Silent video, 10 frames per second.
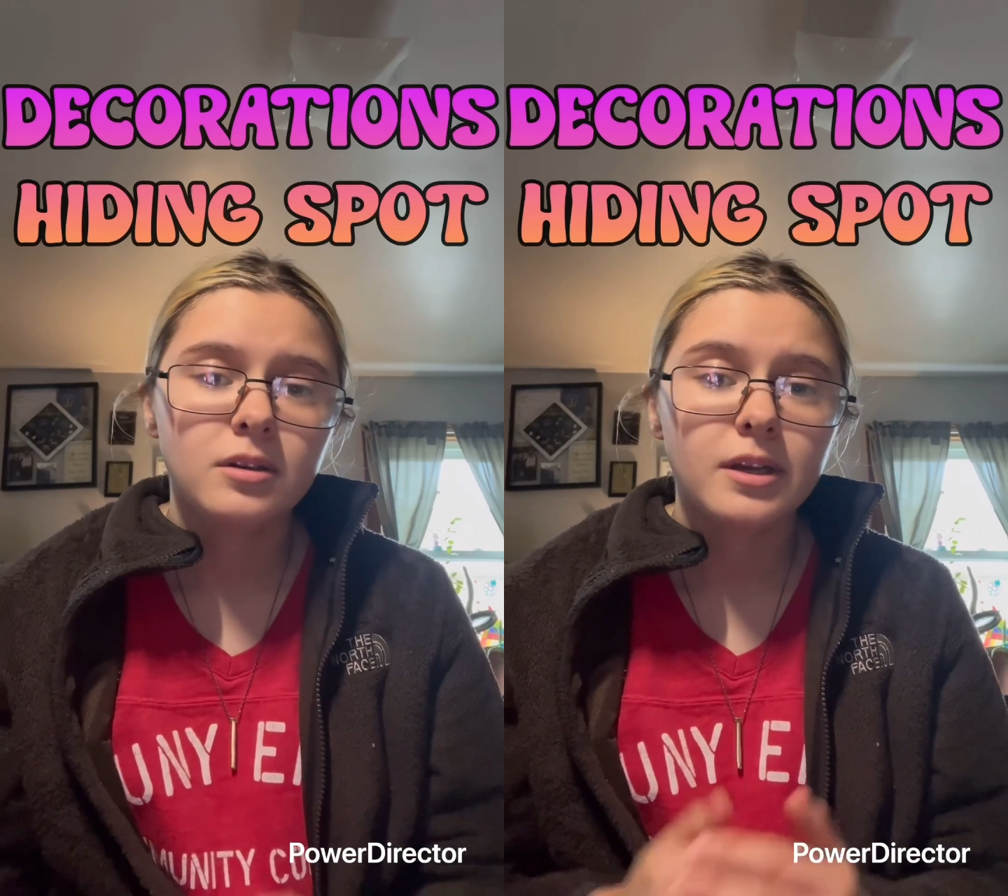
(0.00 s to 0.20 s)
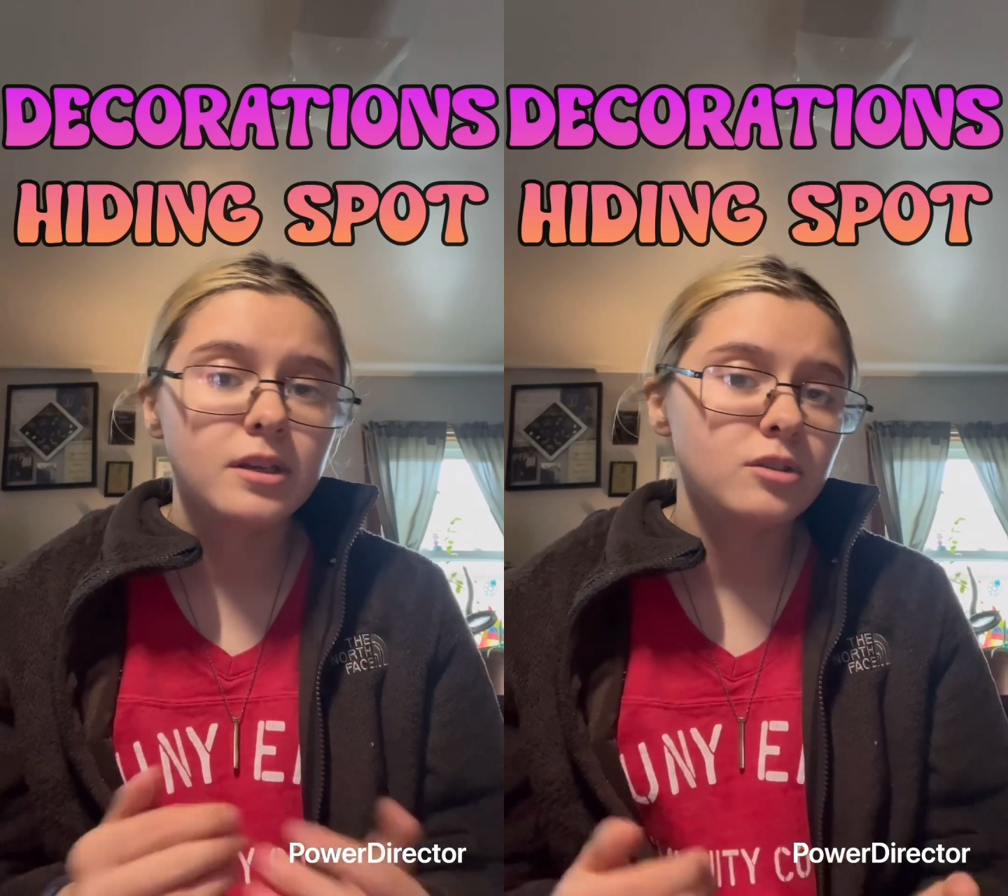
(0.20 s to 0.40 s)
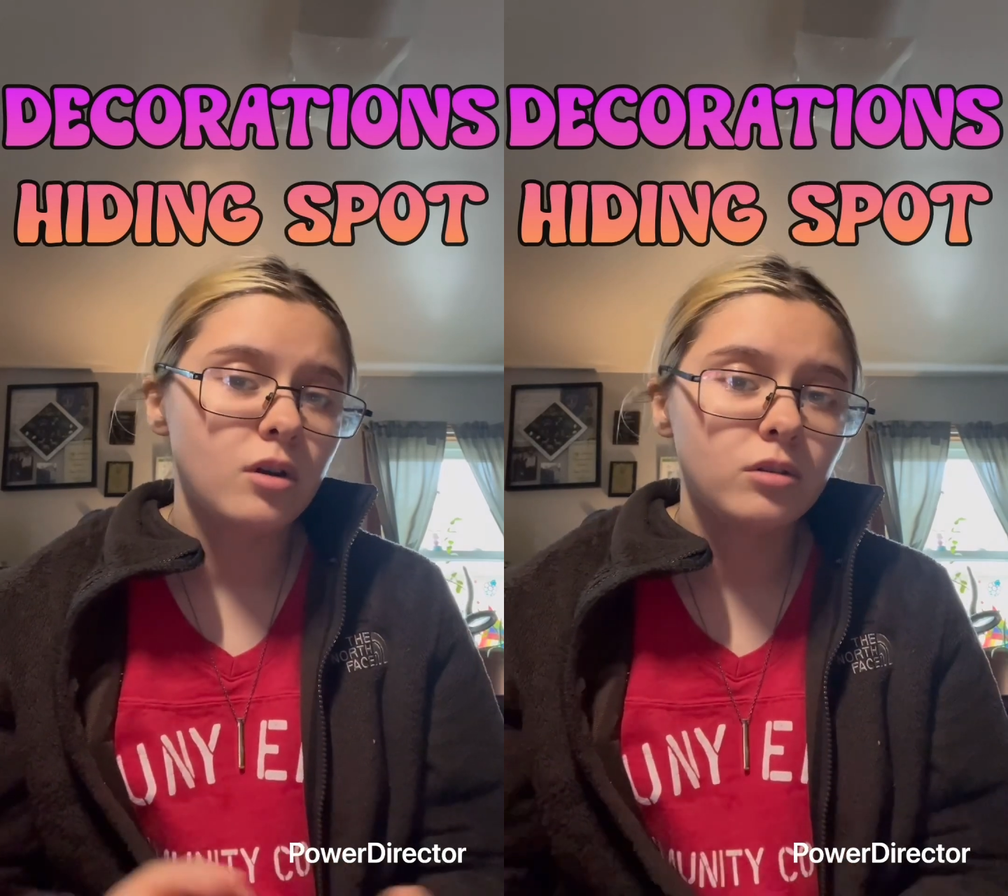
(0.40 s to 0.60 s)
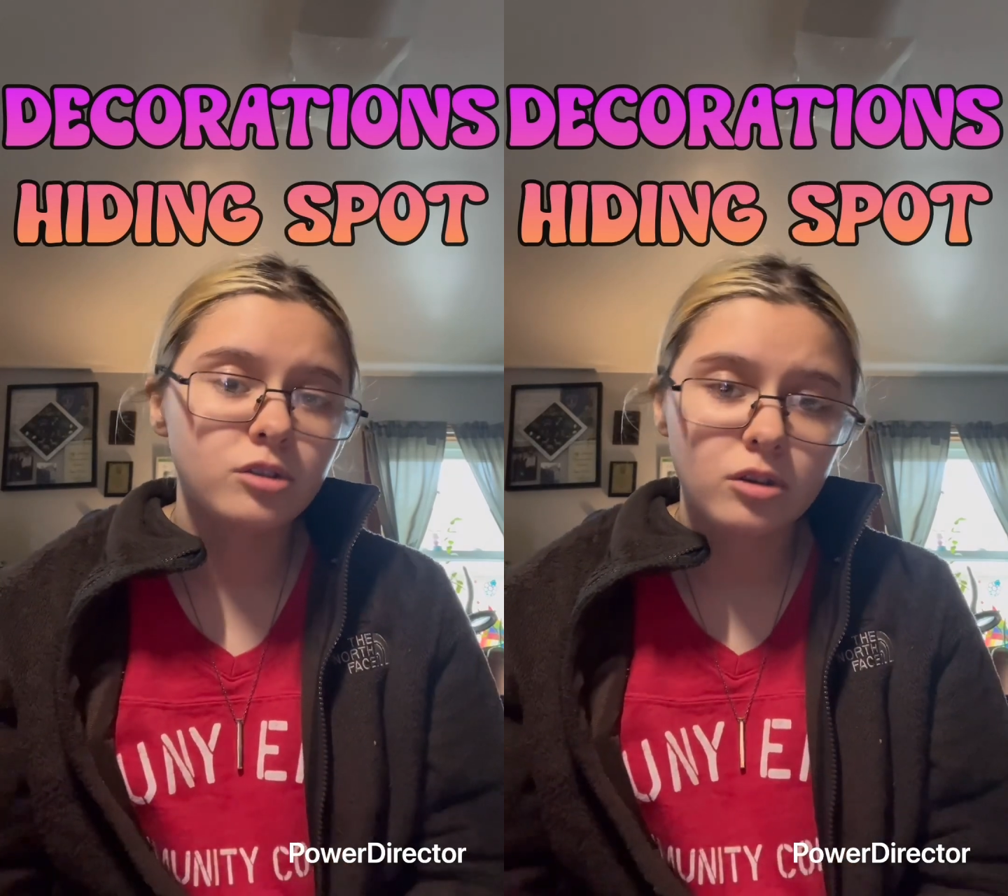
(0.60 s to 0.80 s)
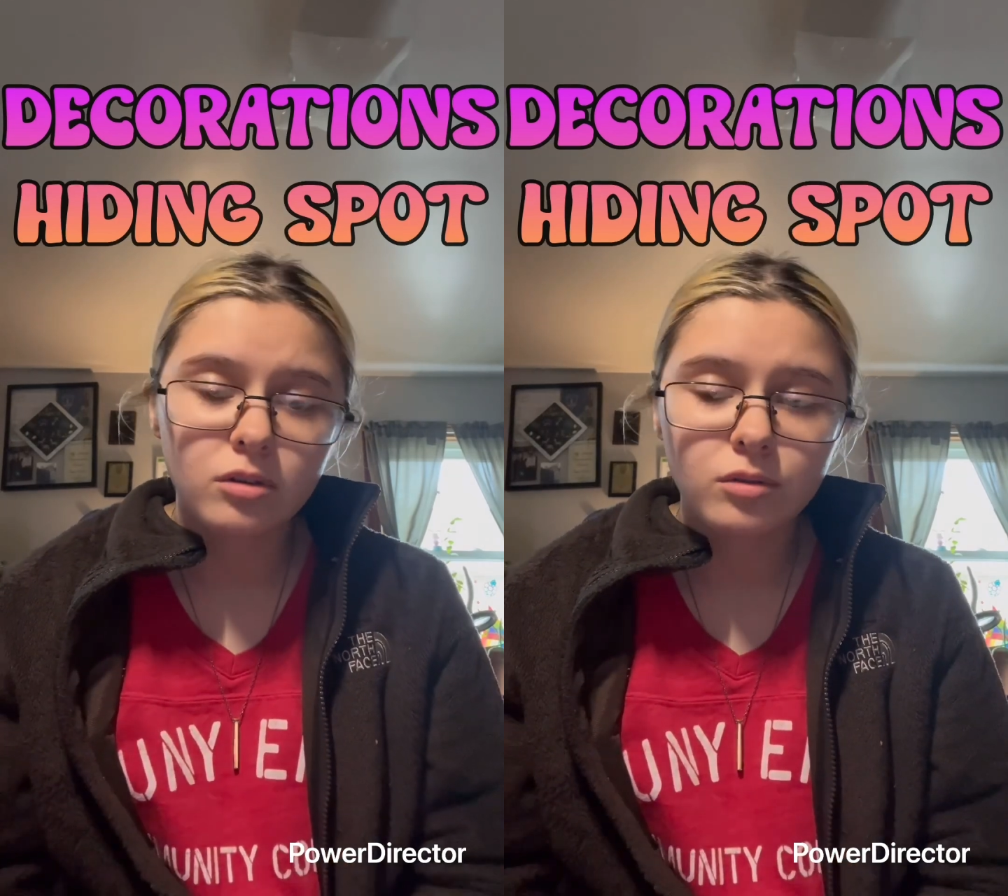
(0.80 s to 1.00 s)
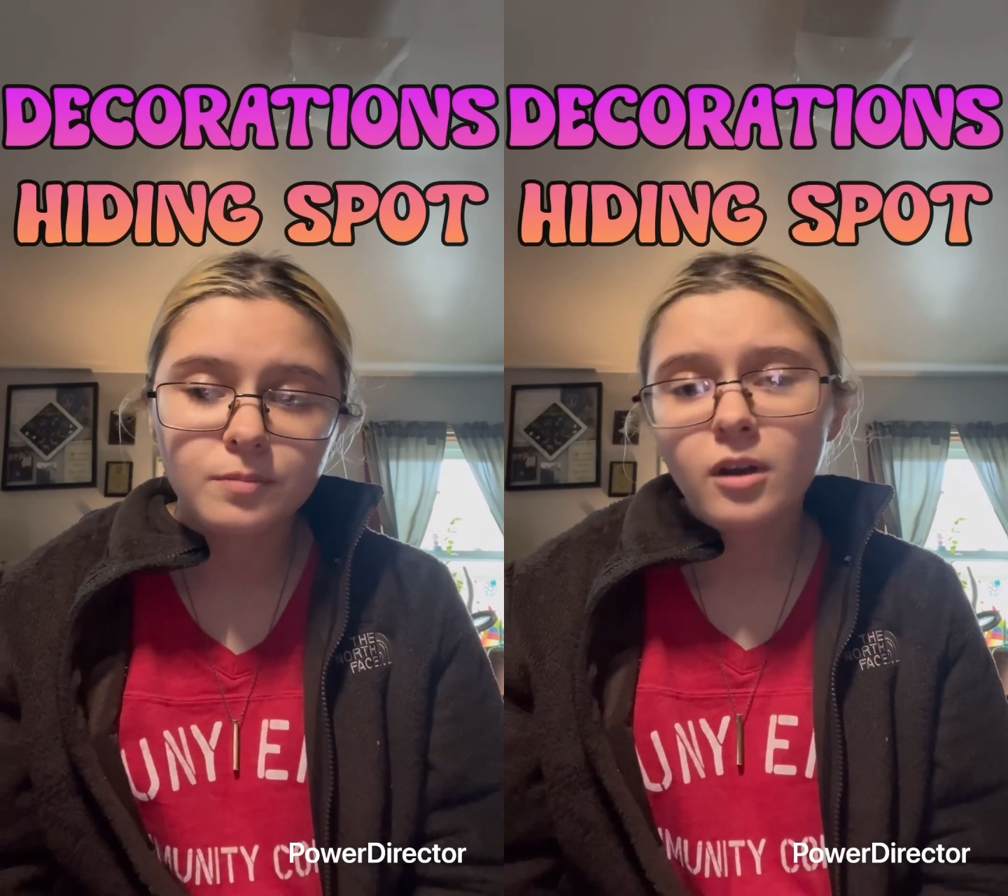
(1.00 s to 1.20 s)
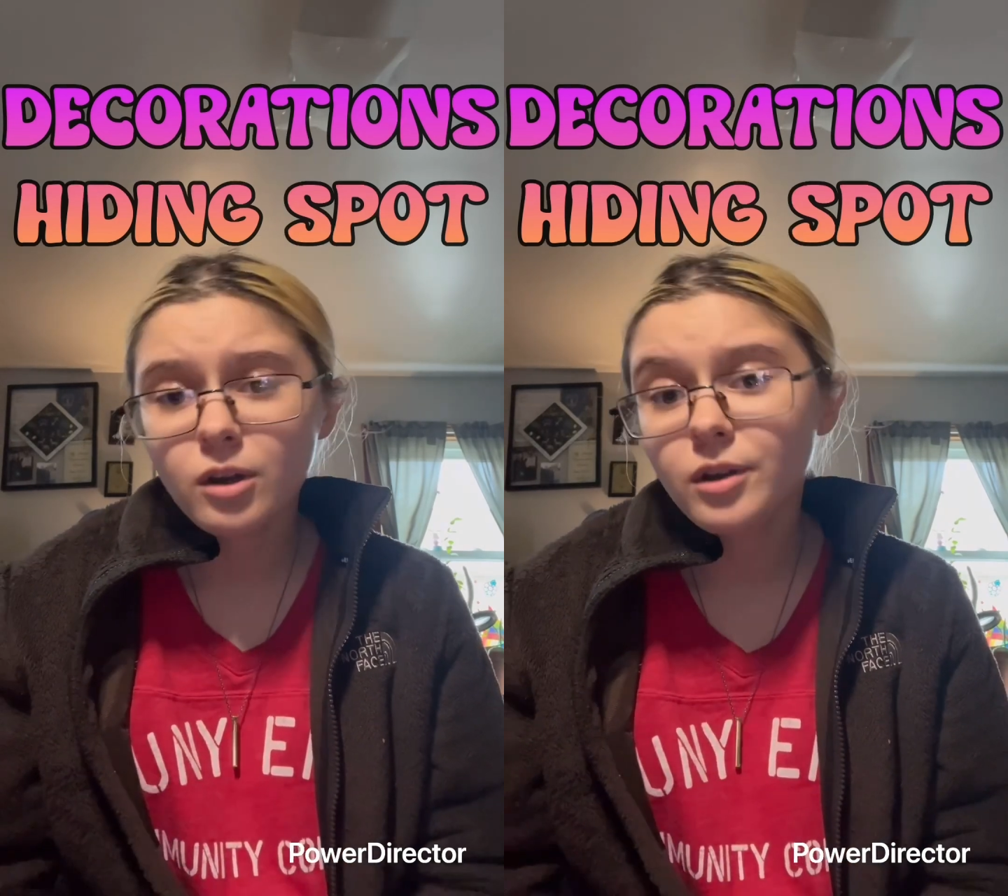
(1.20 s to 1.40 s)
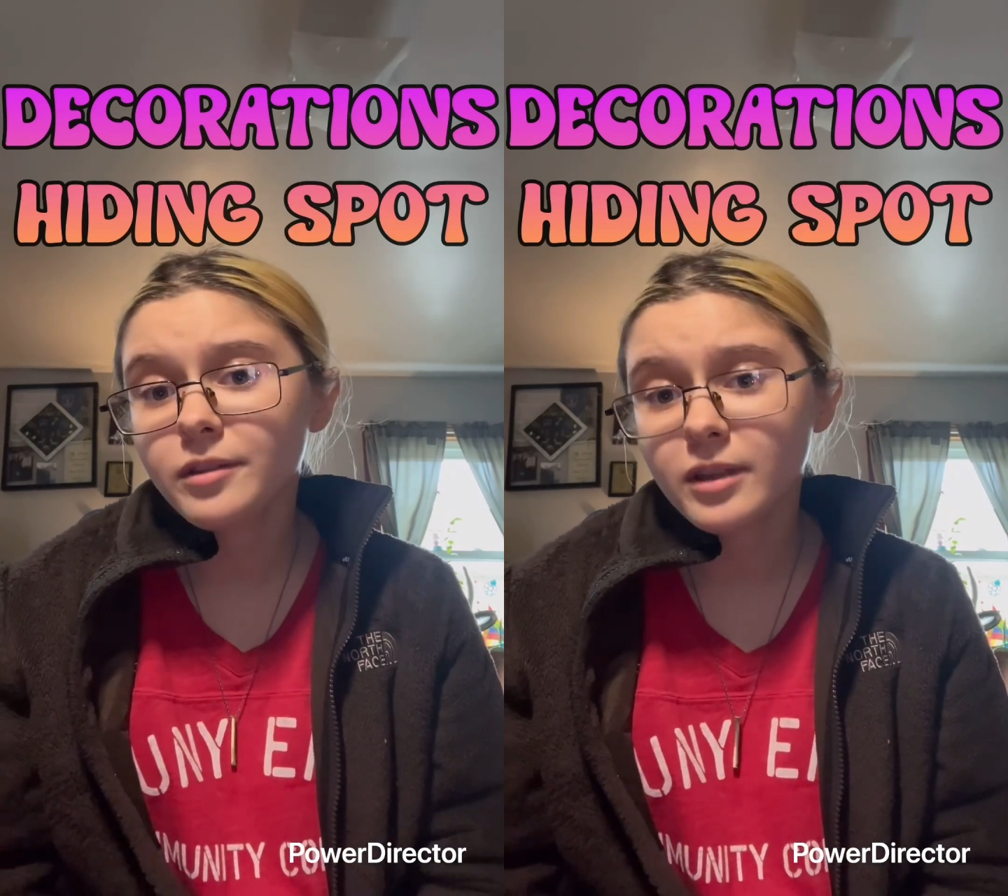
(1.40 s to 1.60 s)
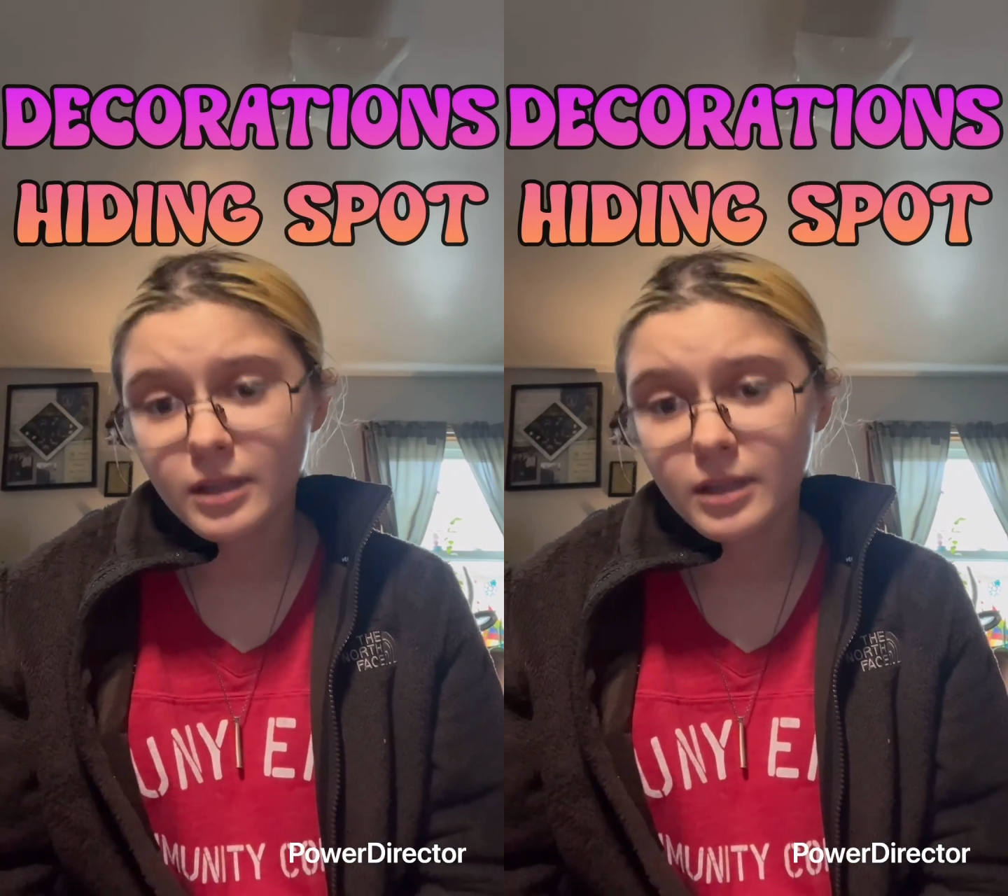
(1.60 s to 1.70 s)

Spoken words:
is also a good thing